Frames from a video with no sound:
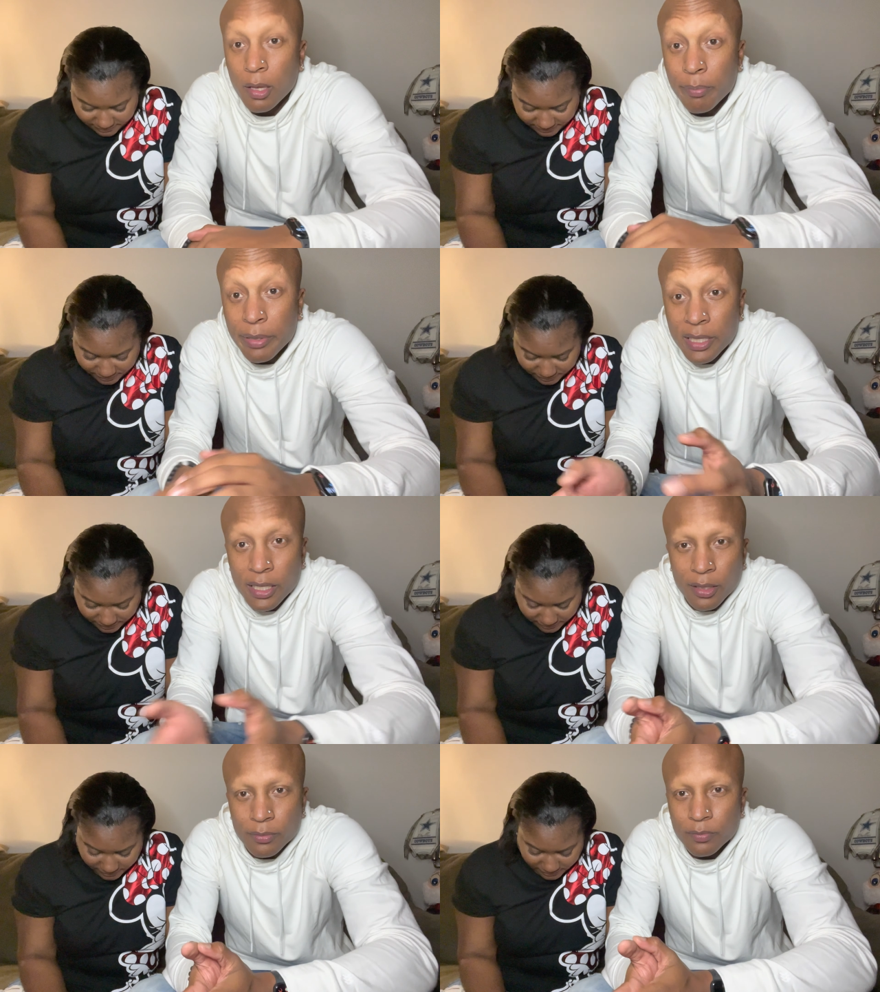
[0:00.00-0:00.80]

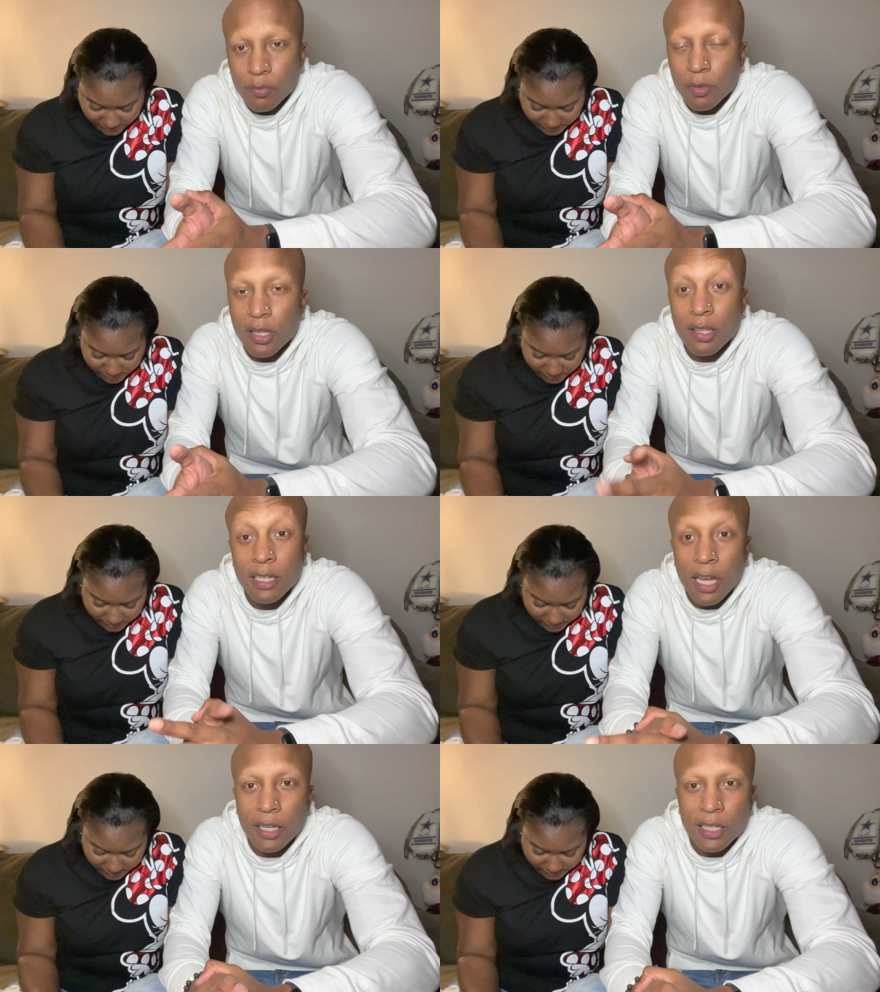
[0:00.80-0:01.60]
Speaker 1: p.m. We just
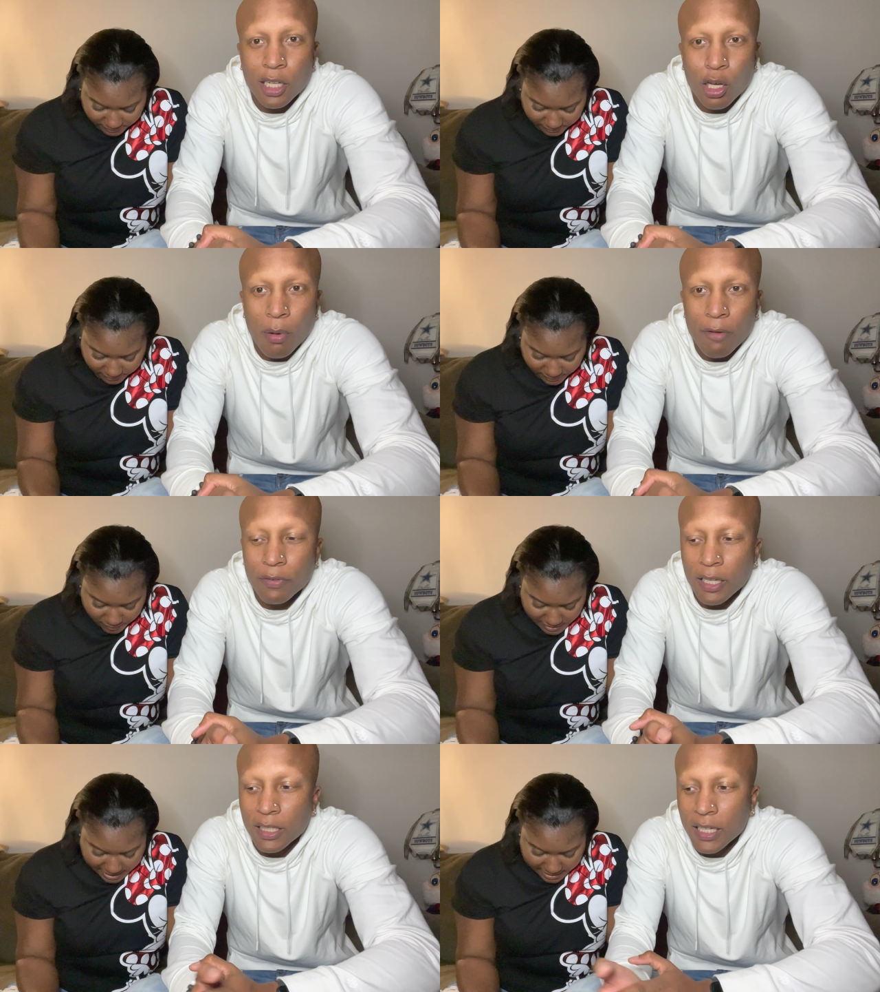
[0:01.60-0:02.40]
not getting home. I
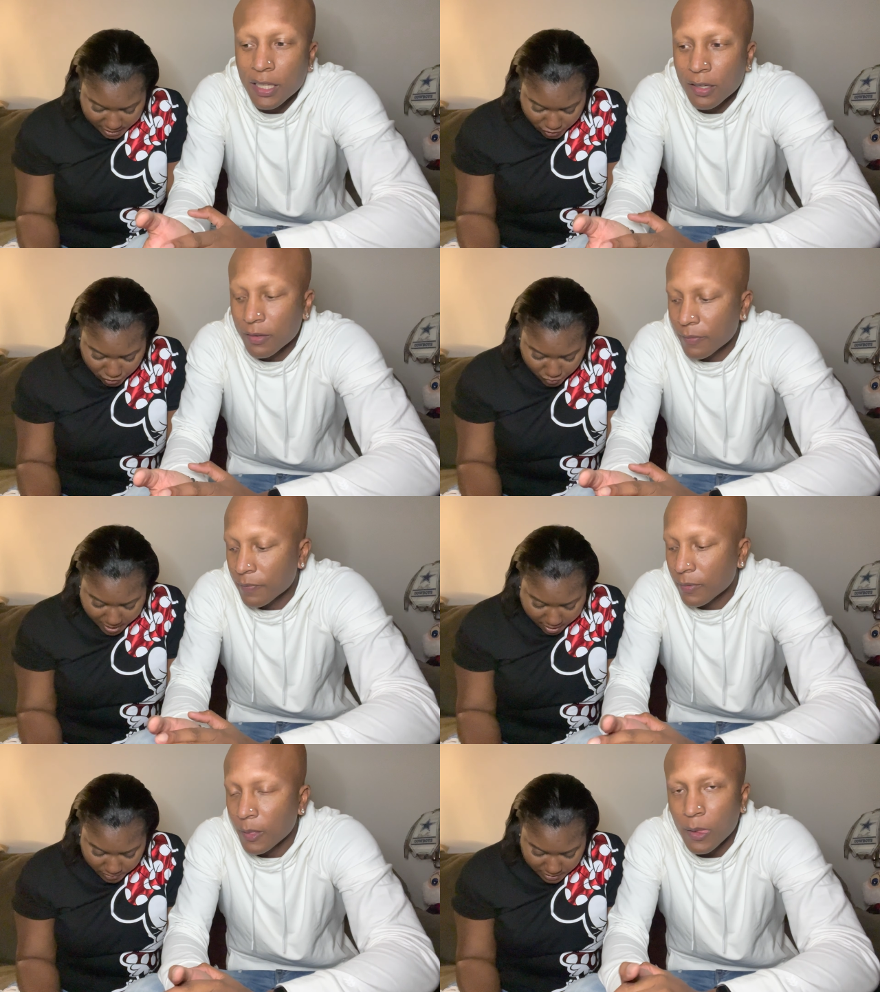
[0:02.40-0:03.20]
flight landed, landed two
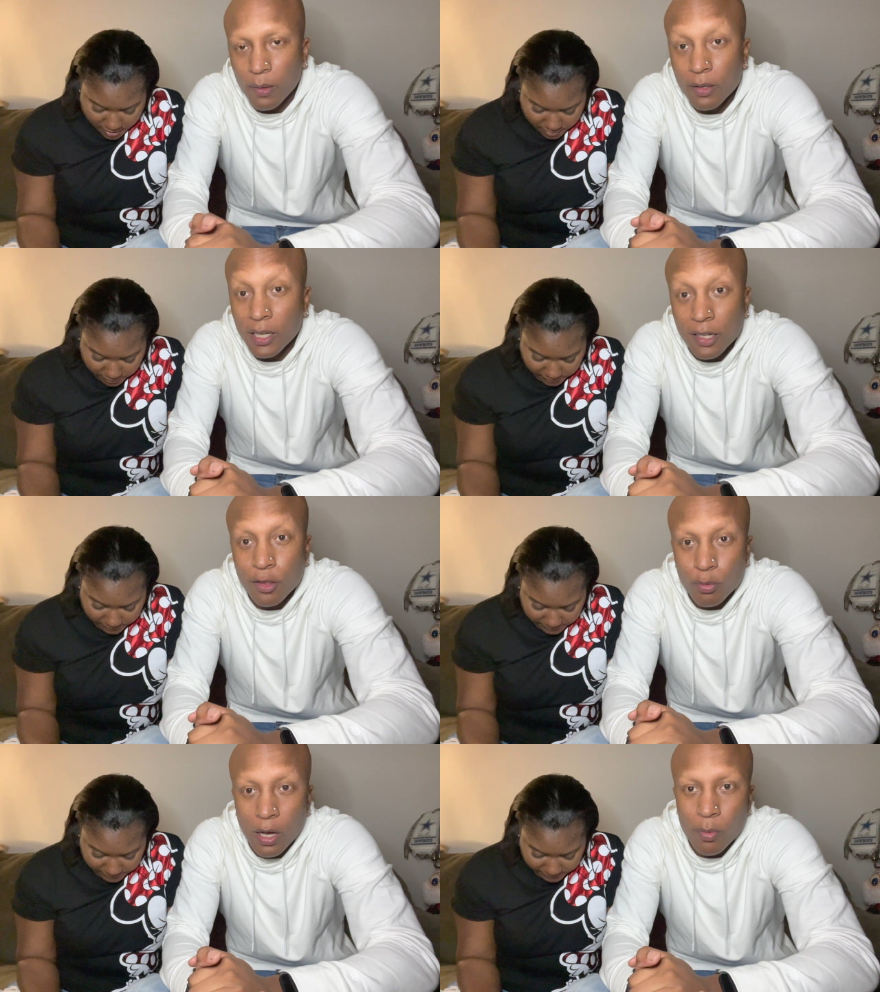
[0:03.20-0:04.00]
hours ago. Landed
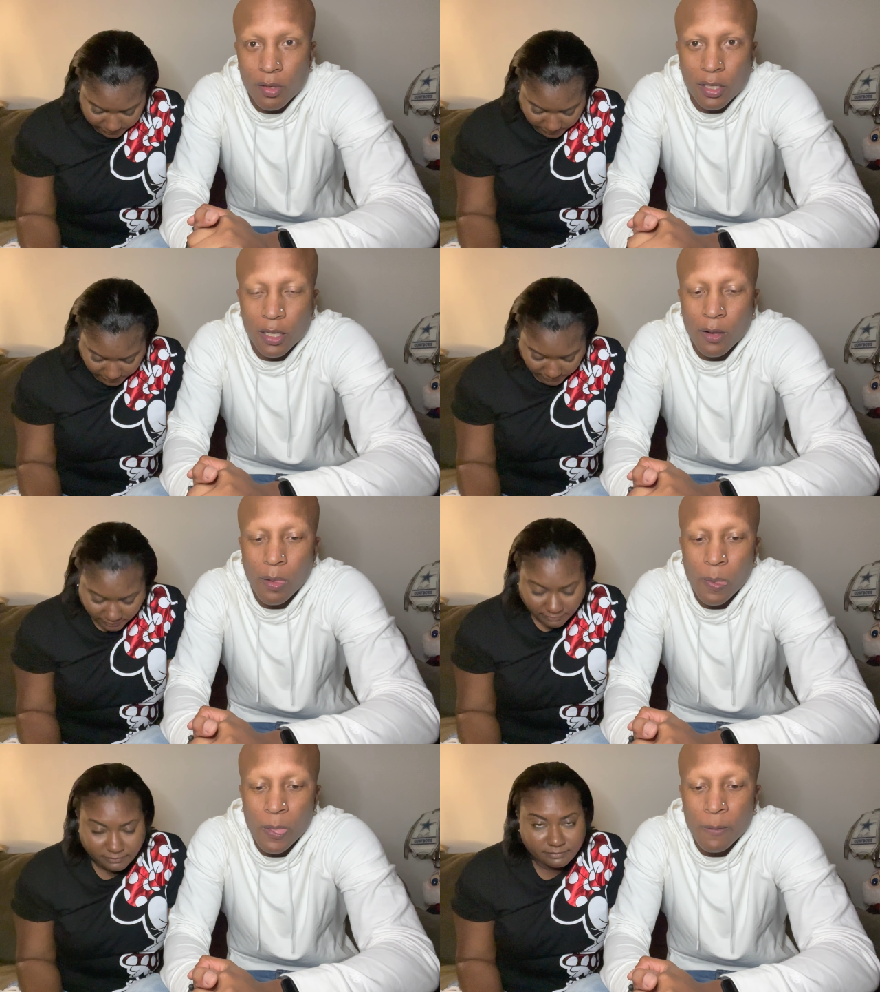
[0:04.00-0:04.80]
two hours ago.
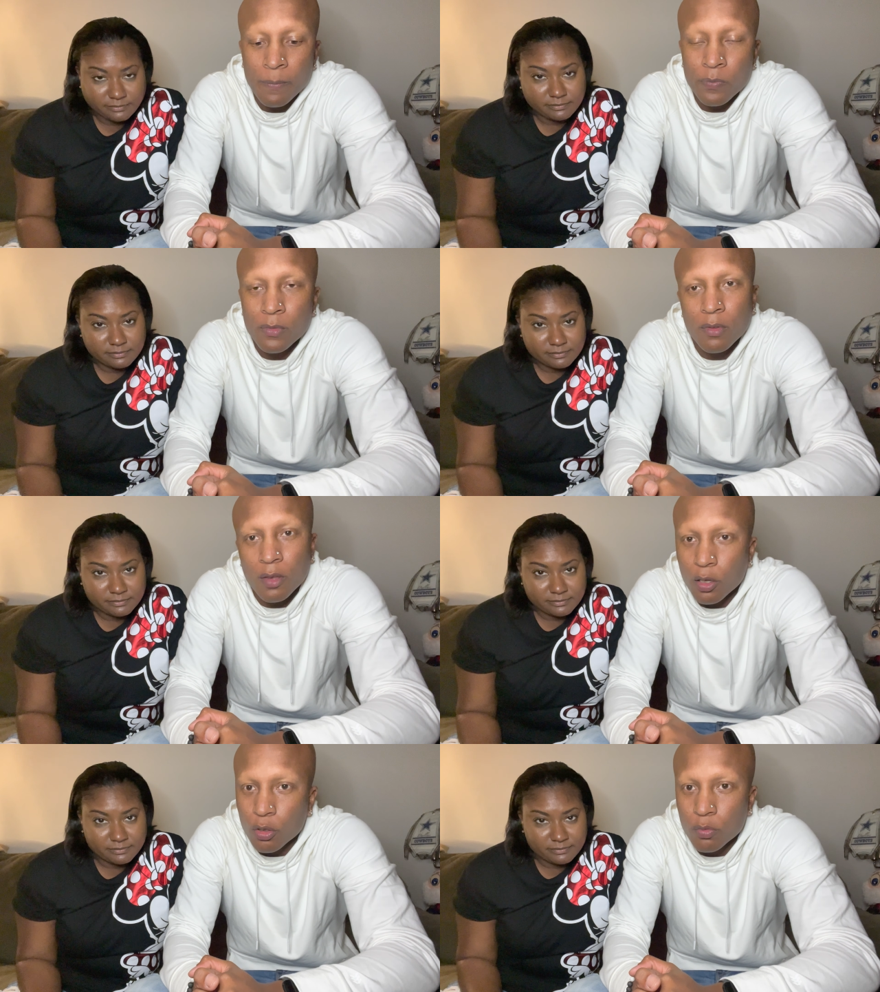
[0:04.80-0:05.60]

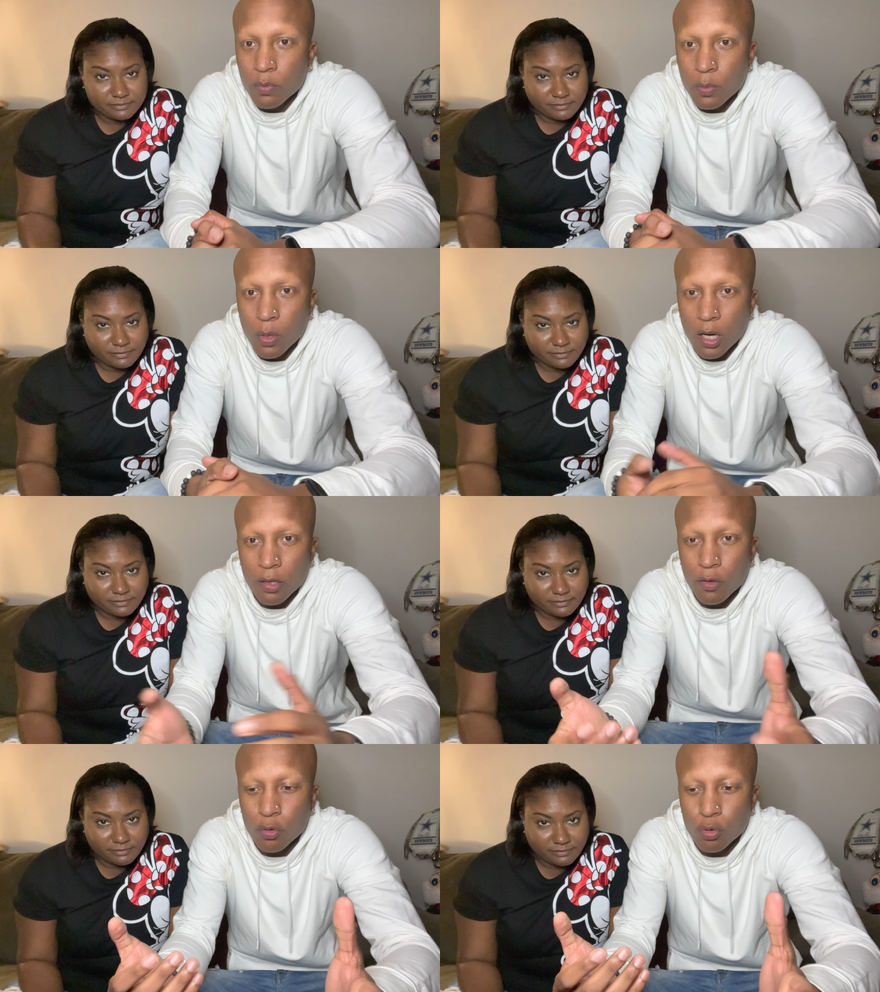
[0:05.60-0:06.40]
So we walked
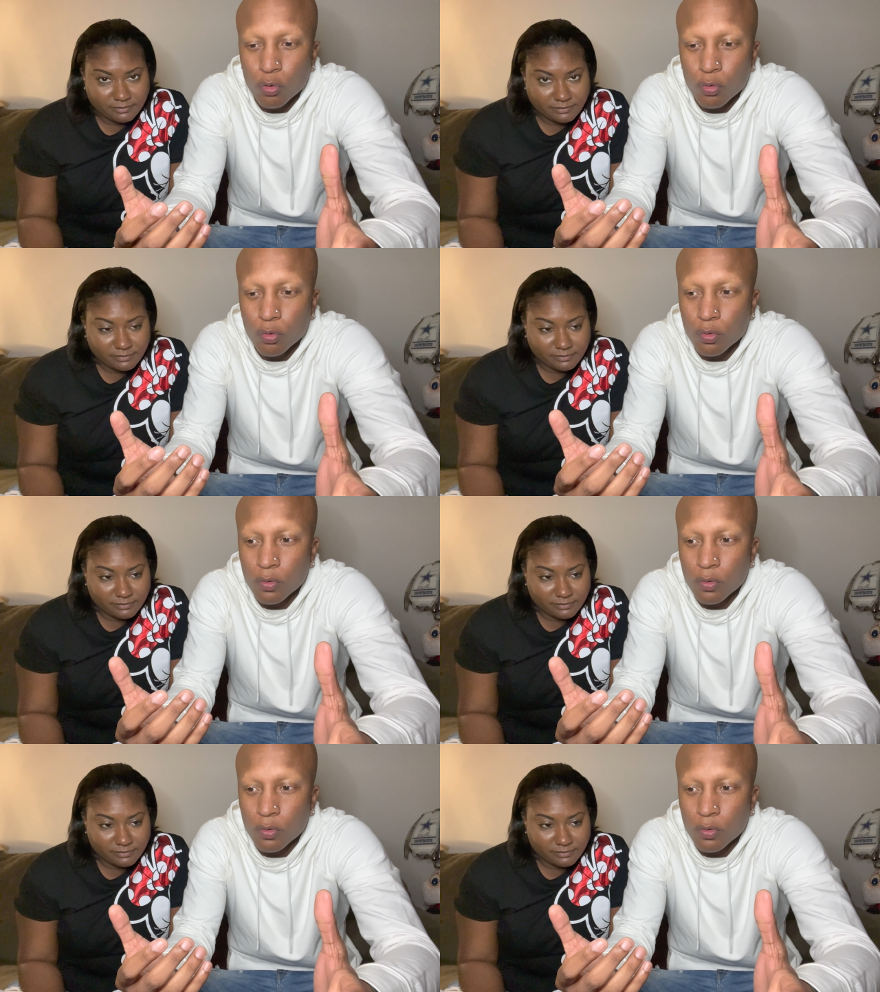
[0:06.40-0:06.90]
to.